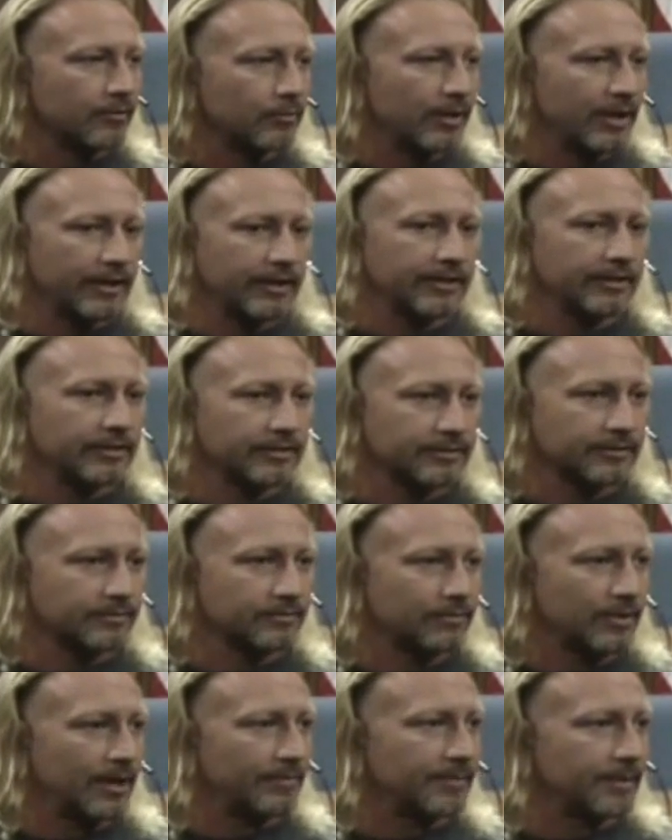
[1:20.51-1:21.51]
why don't you just
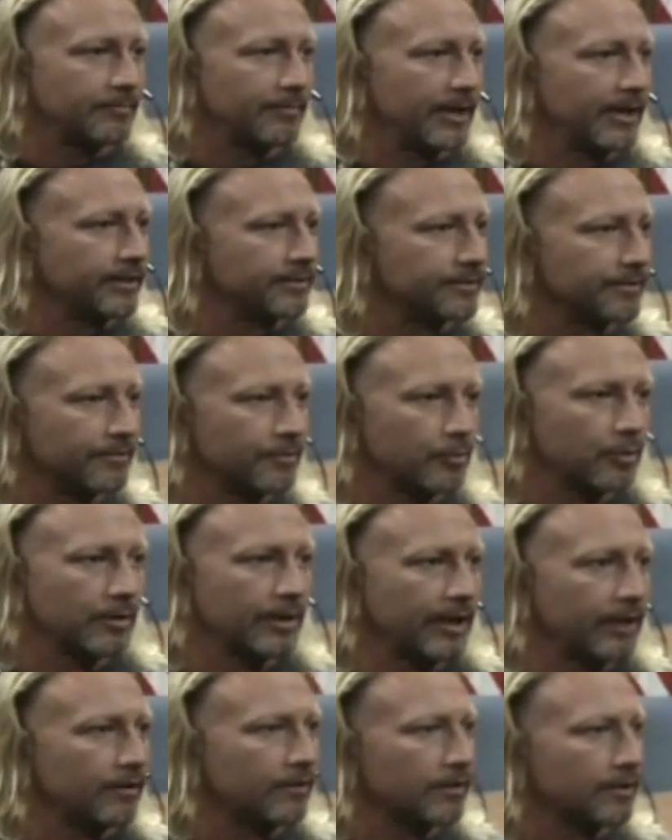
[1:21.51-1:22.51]
drop the mics and throw
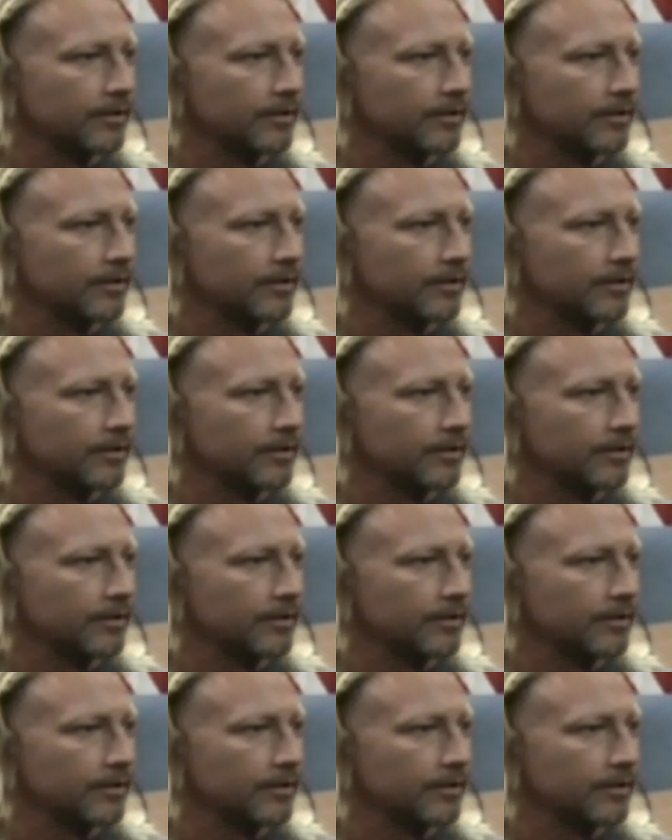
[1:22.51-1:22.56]
down?